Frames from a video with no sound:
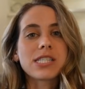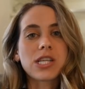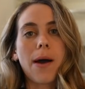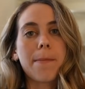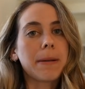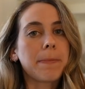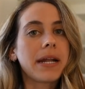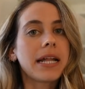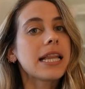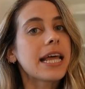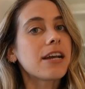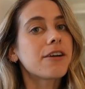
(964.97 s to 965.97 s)
So I'm gonna put a
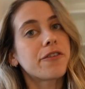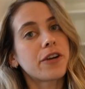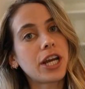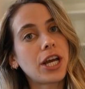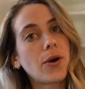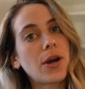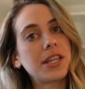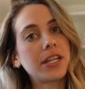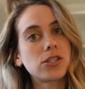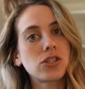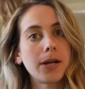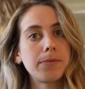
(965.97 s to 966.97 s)
link for you in the
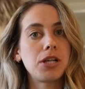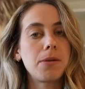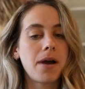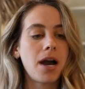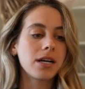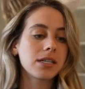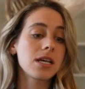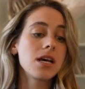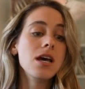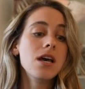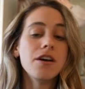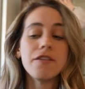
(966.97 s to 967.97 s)
description box
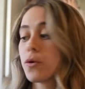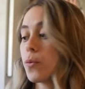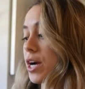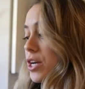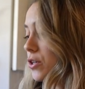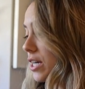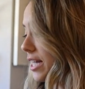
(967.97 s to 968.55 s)
for where you can